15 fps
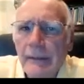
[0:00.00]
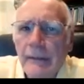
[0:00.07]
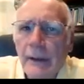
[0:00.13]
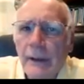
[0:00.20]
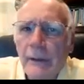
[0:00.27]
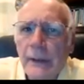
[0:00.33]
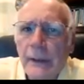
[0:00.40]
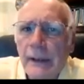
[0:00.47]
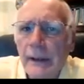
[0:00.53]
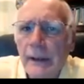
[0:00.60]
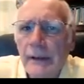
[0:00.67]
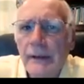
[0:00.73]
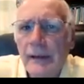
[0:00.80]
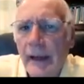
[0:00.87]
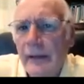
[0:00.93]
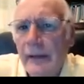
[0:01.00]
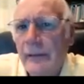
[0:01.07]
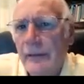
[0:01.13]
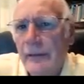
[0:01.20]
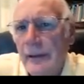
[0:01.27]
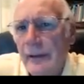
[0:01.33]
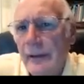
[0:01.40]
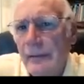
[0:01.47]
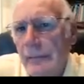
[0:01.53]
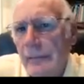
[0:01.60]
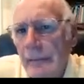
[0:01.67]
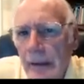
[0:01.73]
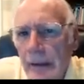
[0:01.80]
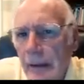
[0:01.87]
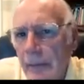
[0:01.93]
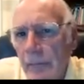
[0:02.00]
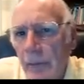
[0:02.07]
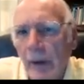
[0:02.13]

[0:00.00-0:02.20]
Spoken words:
in the text and in